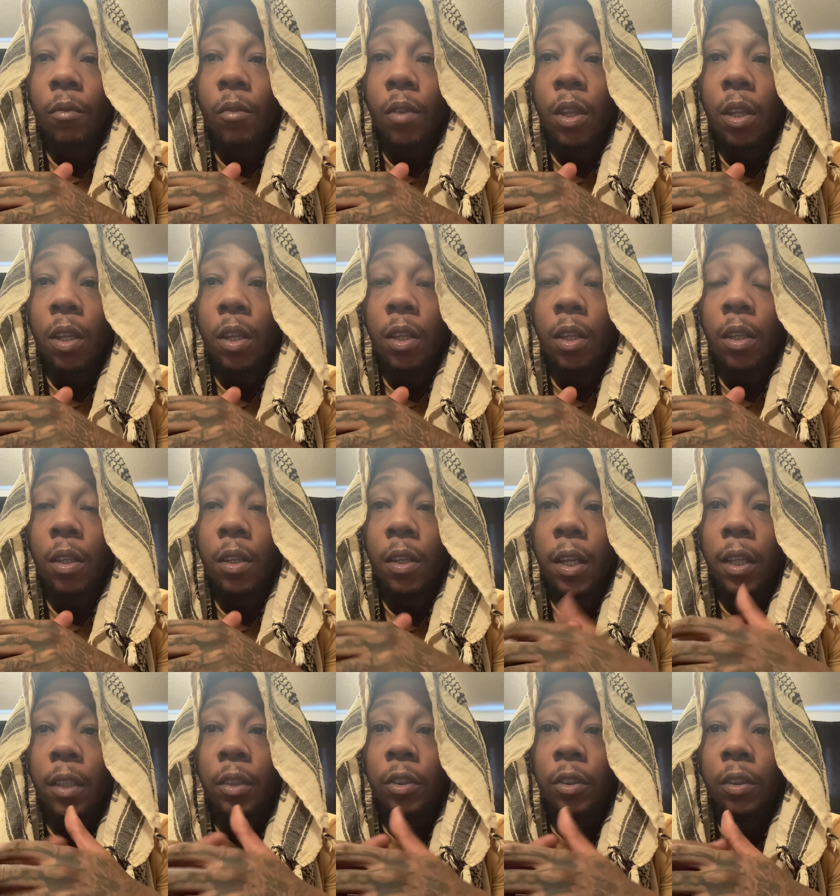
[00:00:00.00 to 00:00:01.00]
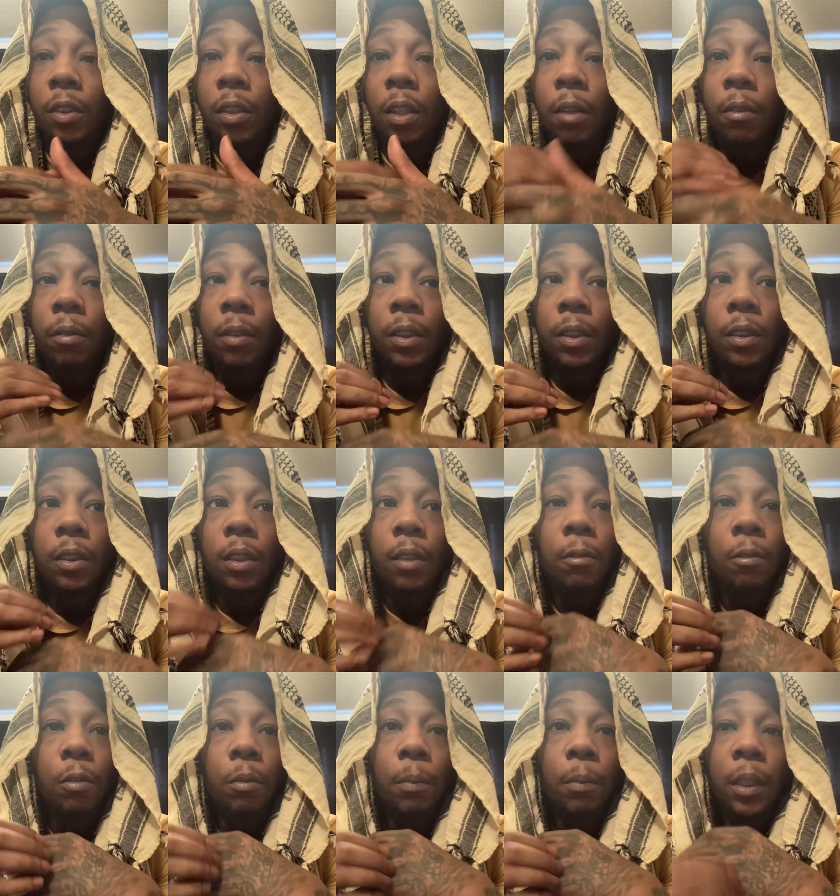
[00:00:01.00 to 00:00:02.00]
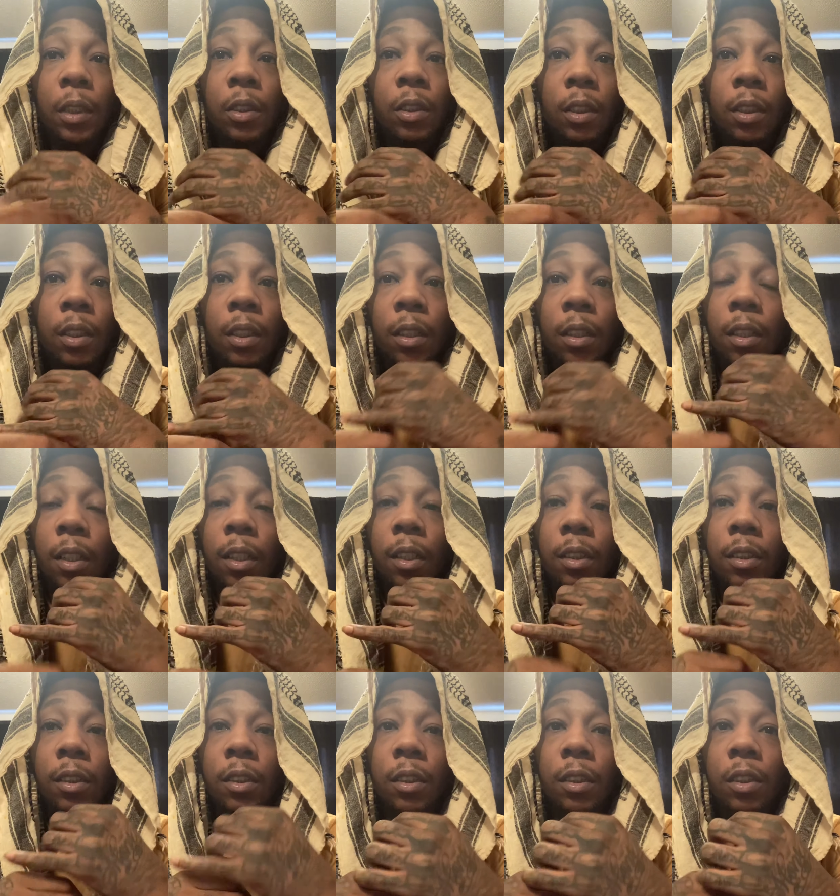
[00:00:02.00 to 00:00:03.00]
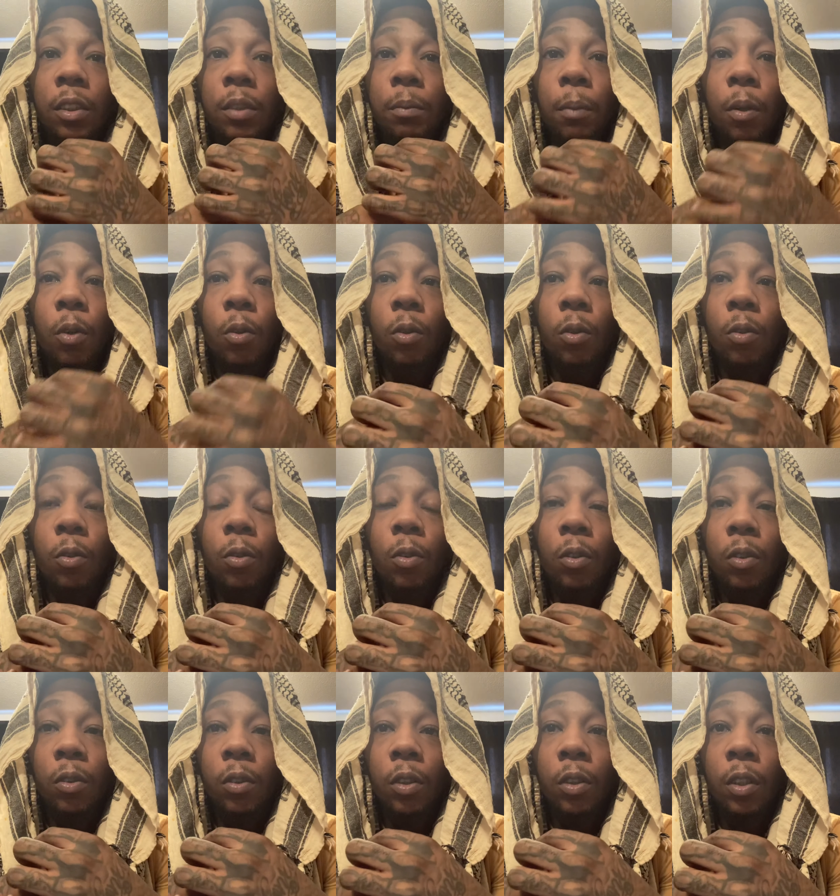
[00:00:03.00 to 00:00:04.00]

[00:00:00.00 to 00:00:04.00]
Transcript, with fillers: the nature of his information and things he spoke on